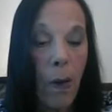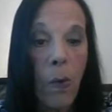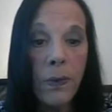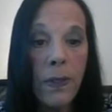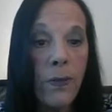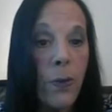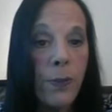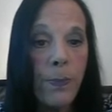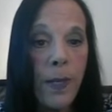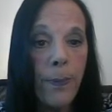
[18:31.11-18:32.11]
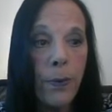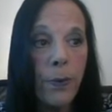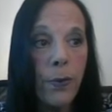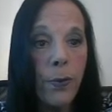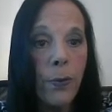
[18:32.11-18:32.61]
Only those
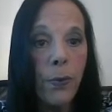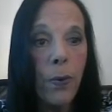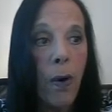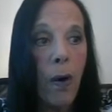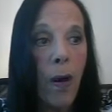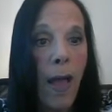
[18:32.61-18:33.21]
people who